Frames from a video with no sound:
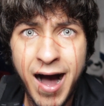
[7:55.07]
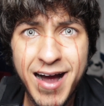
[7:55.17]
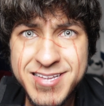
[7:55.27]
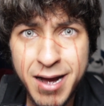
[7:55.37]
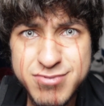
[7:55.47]

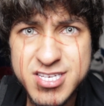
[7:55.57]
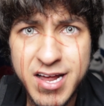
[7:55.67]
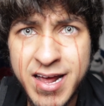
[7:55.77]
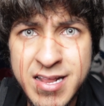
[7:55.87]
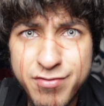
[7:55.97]
I think I'm just
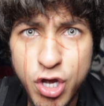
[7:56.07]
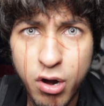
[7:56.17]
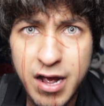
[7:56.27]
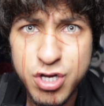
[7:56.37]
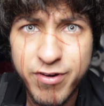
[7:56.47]
gonna end the video
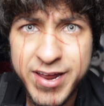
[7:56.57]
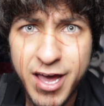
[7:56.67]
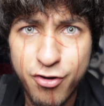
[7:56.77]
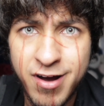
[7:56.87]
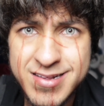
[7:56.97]
right over
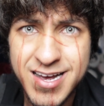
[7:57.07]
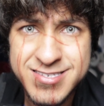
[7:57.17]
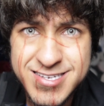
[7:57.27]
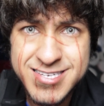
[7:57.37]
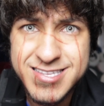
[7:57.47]
here, right guys?
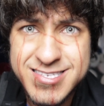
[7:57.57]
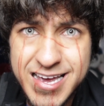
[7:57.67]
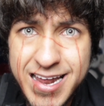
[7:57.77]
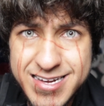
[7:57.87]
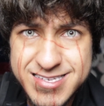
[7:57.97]
This is the
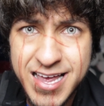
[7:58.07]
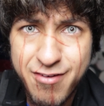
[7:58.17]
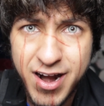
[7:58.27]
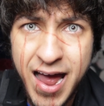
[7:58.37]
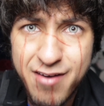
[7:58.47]
scariest thing
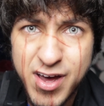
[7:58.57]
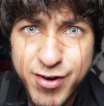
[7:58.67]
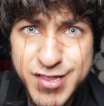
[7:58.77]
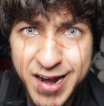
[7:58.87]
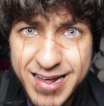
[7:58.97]
ever I have
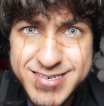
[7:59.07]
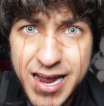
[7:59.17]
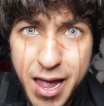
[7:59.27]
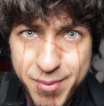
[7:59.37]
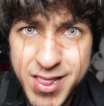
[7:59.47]
ever done at
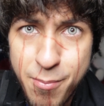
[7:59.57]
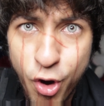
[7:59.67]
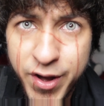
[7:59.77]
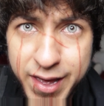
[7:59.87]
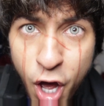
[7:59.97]
3 a.m. in the
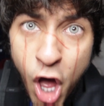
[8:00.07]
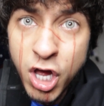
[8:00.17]
morning.